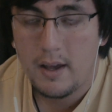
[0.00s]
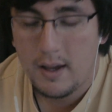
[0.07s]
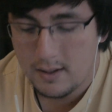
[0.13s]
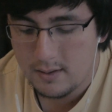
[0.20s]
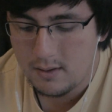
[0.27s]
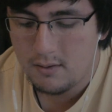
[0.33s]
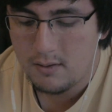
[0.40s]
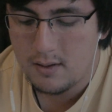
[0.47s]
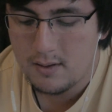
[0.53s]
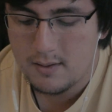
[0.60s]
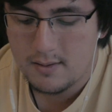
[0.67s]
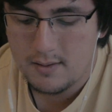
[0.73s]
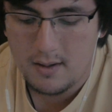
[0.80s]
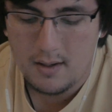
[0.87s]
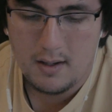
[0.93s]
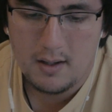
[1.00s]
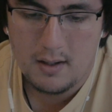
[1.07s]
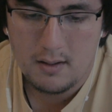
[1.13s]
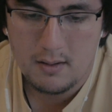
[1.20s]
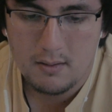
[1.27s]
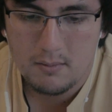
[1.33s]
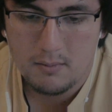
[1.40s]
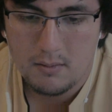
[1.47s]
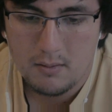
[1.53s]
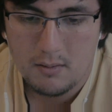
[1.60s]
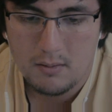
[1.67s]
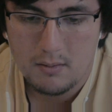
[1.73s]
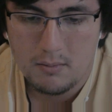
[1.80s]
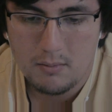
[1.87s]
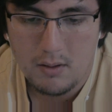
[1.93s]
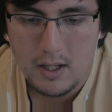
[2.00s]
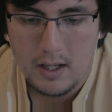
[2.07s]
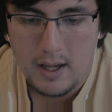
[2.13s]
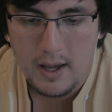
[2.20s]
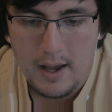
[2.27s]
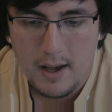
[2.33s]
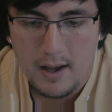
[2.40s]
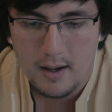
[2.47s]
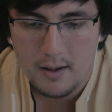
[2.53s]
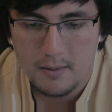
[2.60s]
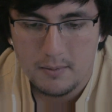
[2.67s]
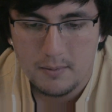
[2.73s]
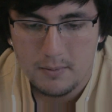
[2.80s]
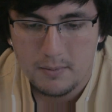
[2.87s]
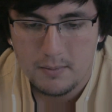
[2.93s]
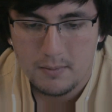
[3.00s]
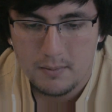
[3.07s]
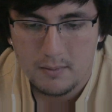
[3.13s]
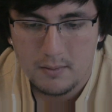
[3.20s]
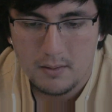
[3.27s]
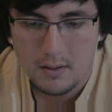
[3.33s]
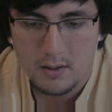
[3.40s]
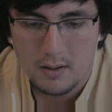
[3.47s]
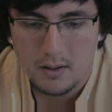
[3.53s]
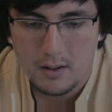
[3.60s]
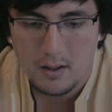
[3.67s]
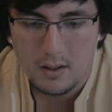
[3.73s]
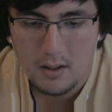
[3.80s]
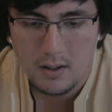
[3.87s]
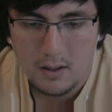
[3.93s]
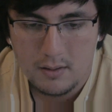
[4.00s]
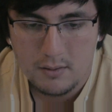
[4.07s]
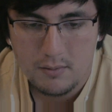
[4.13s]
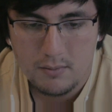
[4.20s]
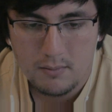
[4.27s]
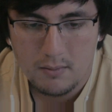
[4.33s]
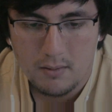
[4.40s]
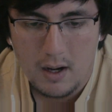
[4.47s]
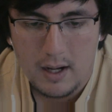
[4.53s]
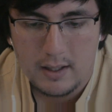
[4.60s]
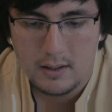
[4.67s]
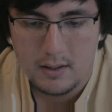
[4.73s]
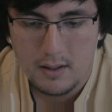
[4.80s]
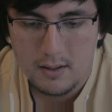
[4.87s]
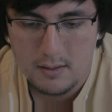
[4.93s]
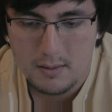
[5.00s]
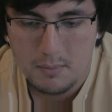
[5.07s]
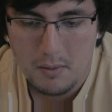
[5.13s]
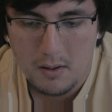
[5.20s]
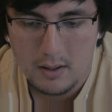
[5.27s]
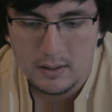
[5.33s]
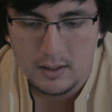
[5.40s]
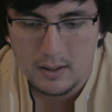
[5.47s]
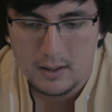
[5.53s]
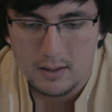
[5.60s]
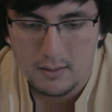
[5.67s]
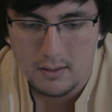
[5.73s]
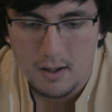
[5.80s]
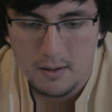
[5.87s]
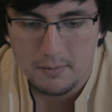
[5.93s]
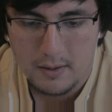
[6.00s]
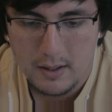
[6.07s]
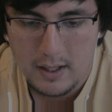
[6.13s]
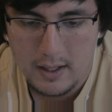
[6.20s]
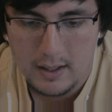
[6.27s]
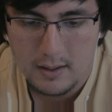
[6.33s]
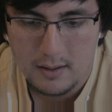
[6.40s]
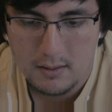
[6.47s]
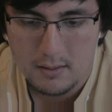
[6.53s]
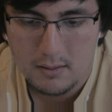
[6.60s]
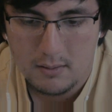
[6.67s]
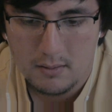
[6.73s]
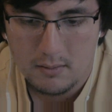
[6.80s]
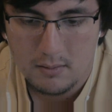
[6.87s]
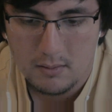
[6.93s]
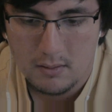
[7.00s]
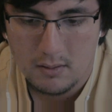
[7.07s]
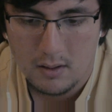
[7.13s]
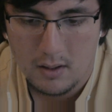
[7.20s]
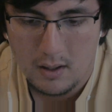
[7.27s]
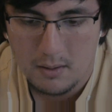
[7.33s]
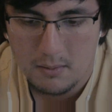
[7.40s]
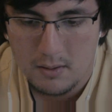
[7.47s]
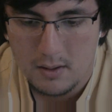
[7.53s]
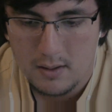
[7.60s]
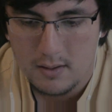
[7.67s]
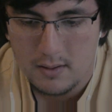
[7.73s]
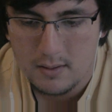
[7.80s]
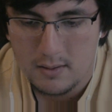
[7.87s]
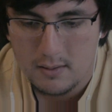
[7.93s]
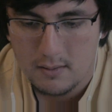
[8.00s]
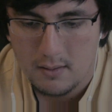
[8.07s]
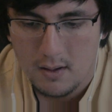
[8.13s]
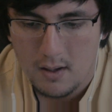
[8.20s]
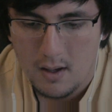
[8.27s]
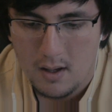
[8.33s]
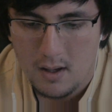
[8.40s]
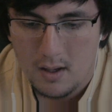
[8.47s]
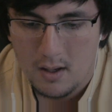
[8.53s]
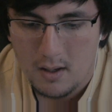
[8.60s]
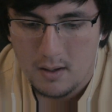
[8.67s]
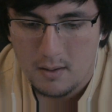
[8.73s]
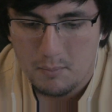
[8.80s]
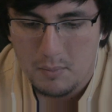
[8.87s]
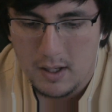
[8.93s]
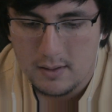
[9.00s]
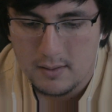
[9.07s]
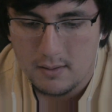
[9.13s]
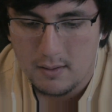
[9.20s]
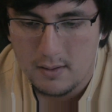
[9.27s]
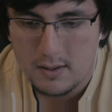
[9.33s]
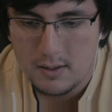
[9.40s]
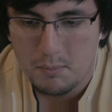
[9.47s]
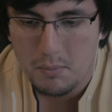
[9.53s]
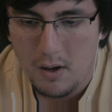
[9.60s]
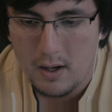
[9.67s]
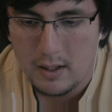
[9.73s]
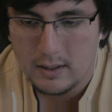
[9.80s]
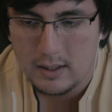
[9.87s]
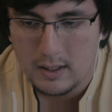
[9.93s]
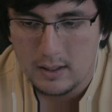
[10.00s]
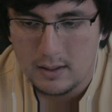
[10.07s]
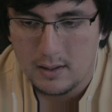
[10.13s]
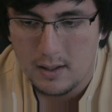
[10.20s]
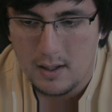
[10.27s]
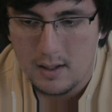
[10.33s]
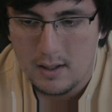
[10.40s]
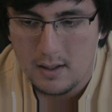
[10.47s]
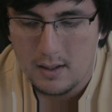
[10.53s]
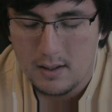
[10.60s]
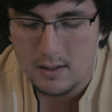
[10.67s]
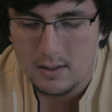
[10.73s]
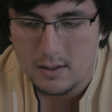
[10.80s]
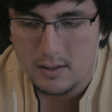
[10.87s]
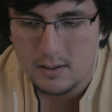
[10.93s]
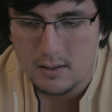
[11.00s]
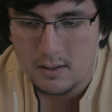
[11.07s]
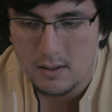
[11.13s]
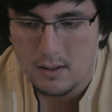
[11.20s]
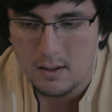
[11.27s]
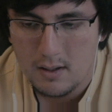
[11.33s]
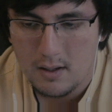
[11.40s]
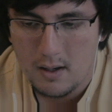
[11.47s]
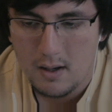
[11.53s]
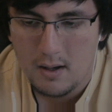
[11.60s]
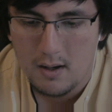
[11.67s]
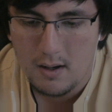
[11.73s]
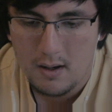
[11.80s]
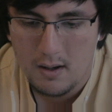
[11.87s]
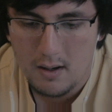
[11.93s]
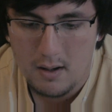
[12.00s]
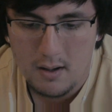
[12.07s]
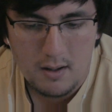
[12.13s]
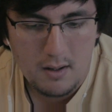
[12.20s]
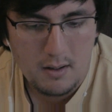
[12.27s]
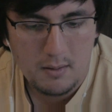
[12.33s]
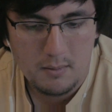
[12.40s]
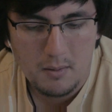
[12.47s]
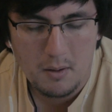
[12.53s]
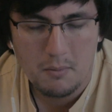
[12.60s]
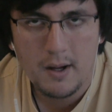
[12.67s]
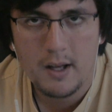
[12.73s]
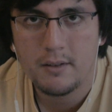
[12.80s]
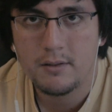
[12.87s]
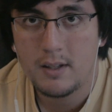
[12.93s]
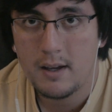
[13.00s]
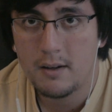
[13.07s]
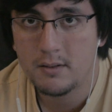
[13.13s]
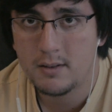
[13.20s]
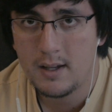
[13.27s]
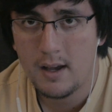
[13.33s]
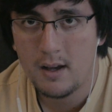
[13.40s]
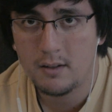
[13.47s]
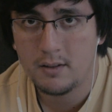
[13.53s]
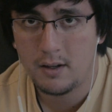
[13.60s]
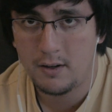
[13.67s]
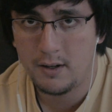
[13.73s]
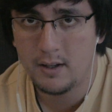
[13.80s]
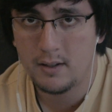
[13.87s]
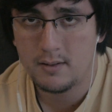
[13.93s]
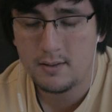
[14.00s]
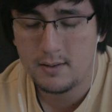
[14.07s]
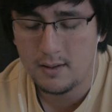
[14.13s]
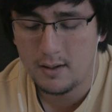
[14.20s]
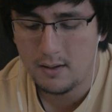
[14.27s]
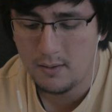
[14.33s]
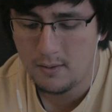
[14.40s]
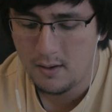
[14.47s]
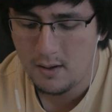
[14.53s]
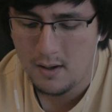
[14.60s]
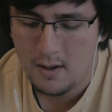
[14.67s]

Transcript: As you can see, we have a Dragonite spawning in Lafayette. It was basically spawning in around downtown area. So